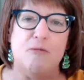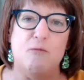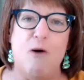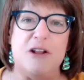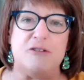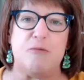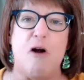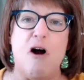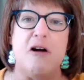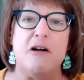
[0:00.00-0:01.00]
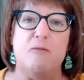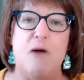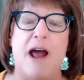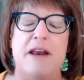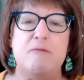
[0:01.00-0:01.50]
what's wrong
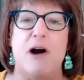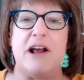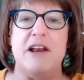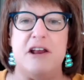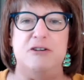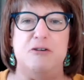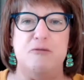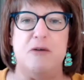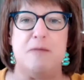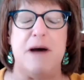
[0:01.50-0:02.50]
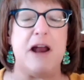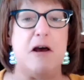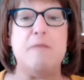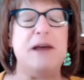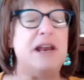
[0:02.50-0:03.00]
and what can I do about it.
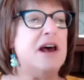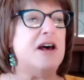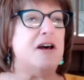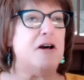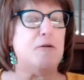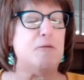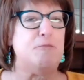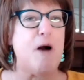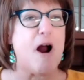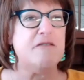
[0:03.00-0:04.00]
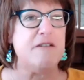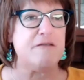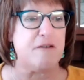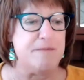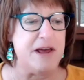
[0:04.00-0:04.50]
I mean, part of it
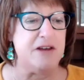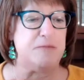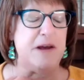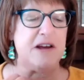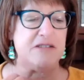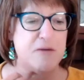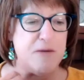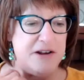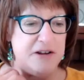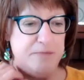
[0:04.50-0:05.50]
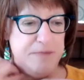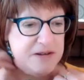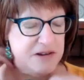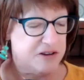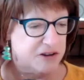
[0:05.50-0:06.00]
for me is because I went to
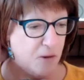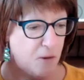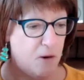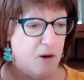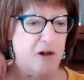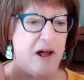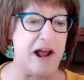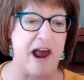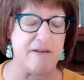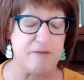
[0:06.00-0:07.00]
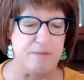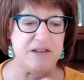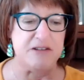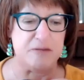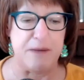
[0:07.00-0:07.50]
business school and I have a
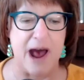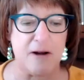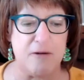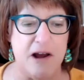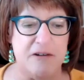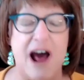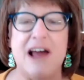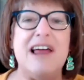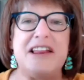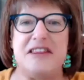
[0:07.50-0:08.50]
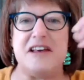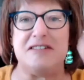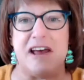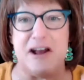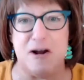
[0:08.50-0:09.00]
business background. I like
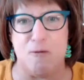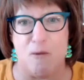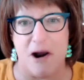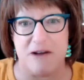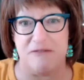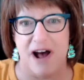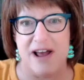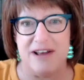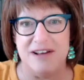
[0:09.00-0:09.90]
things I can quantify.